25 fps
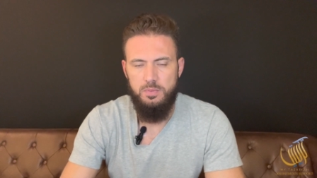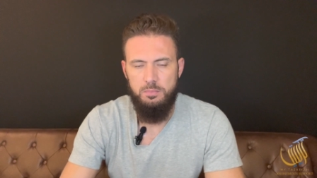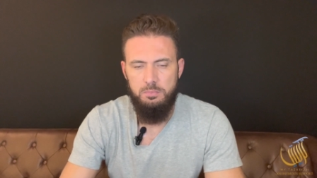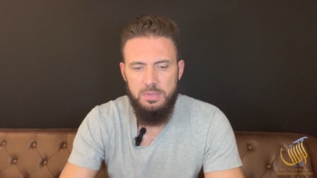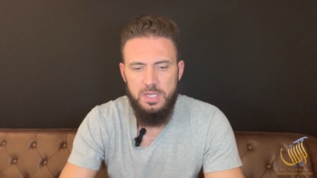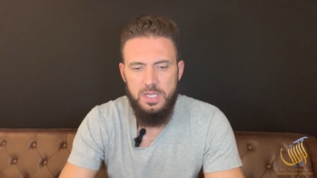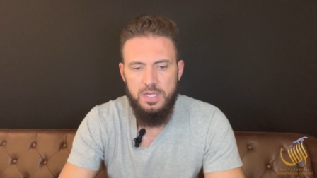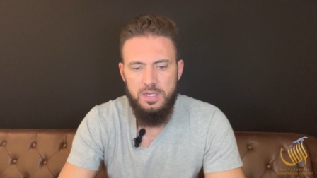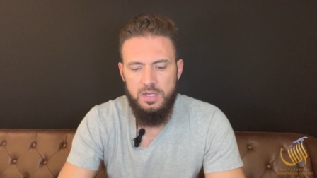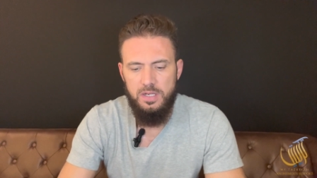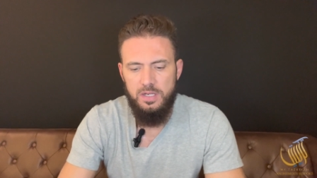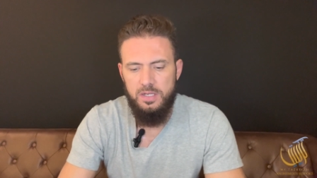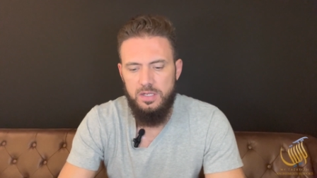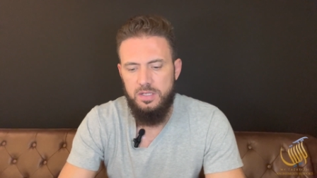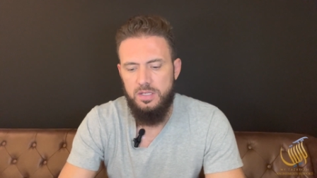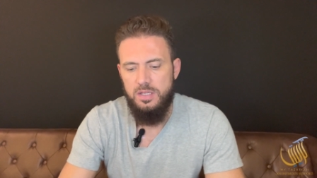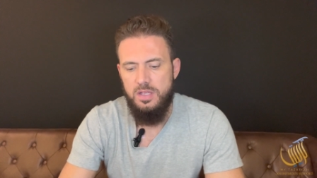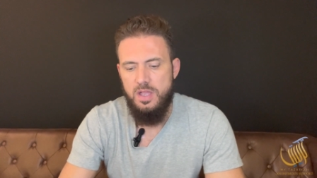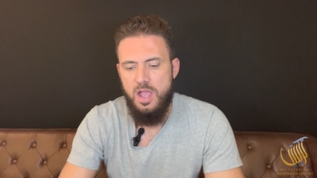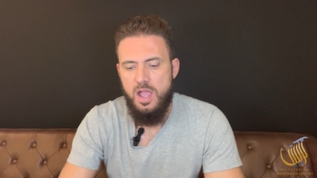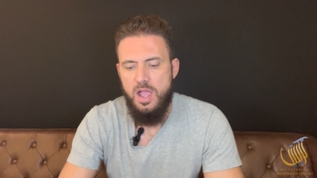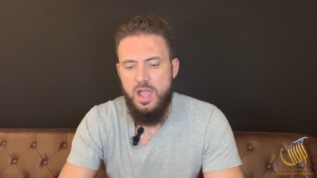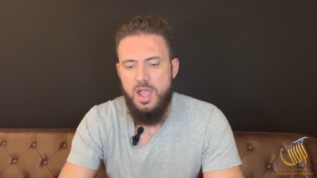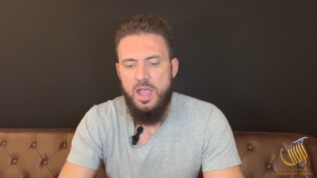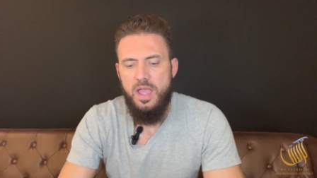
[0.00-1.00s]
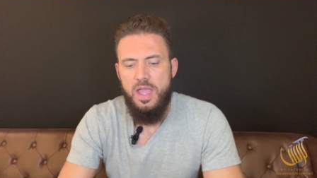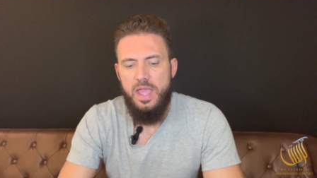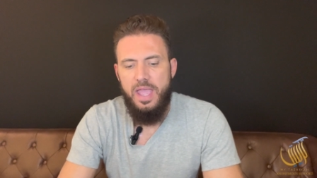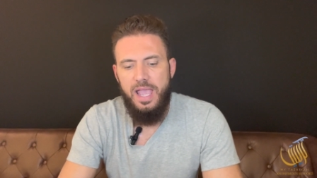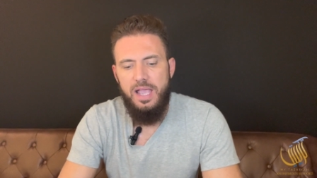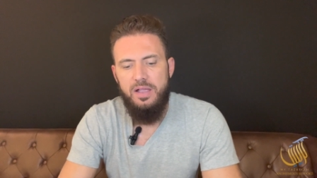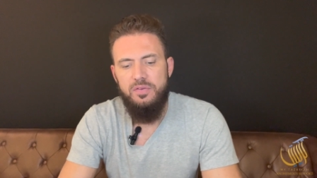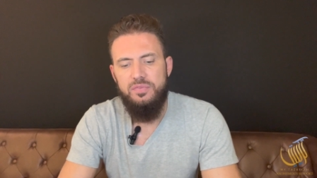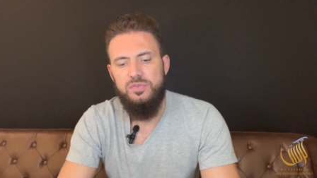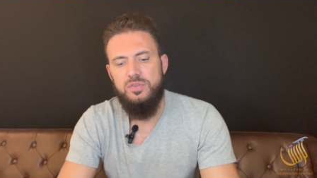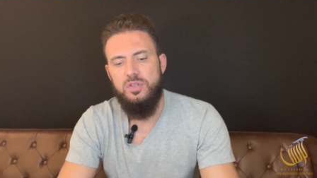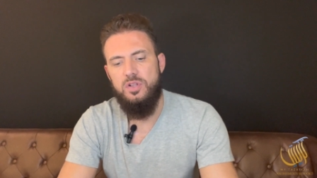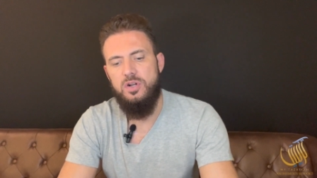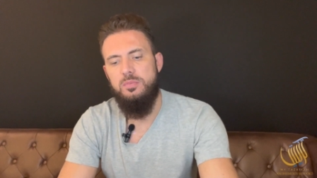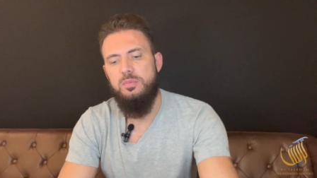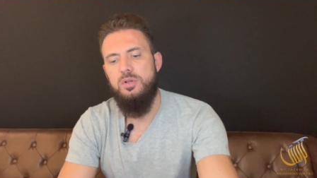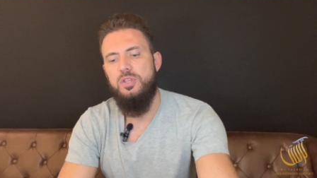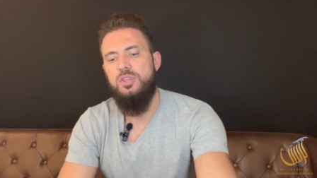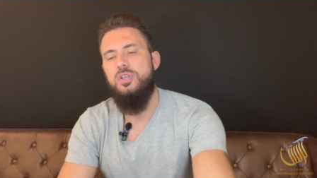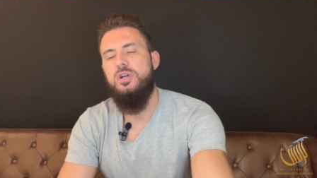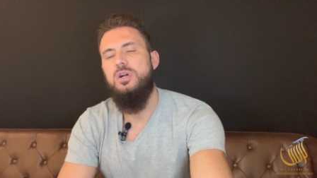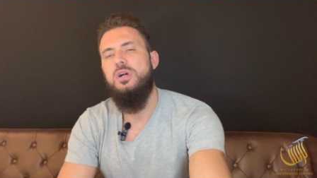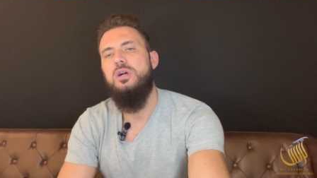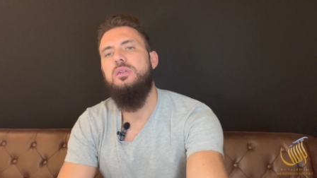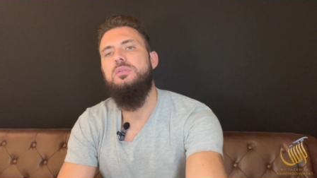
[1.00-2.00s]
Meaning, after
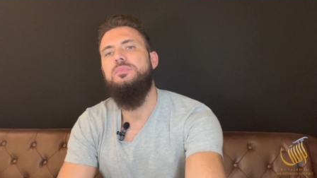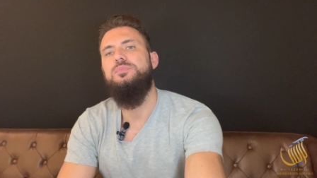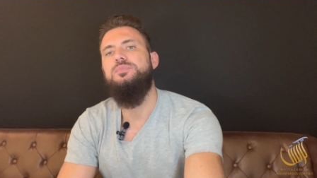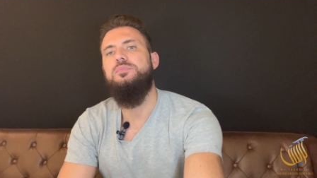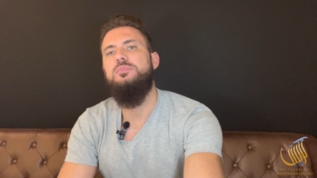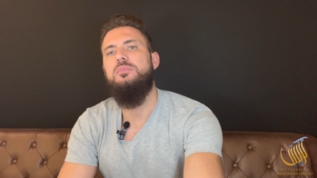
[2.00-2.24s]
Ramadan,